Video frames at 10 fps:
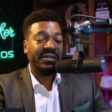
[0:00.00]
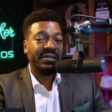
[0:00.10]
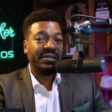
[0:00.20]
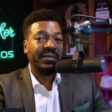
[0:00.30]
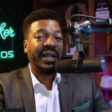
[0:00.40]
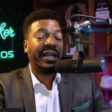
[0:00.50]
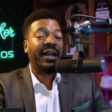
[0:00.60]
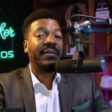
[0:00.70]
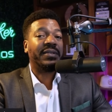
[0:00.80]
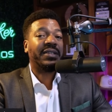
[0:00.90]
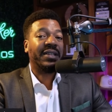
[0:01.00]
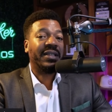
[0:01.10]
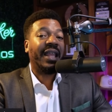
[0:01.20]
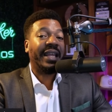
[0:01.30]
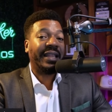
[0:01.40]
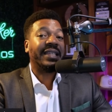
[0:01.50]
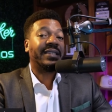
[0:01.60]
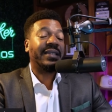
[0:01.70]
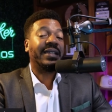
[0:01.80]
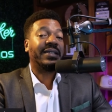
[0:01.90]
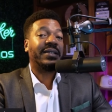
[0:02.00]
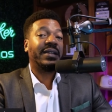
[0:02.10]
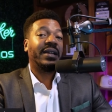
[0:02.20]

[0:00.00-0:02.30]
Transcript: when it comes to like this this